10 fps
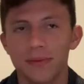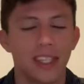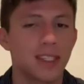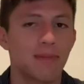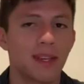
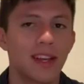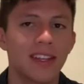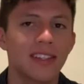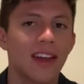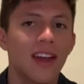It's
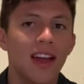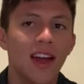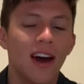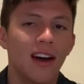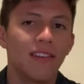because
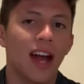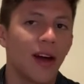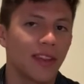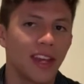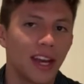of
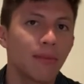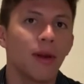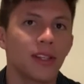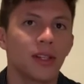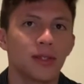how the air
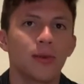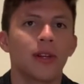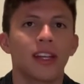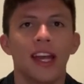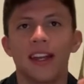molecules work.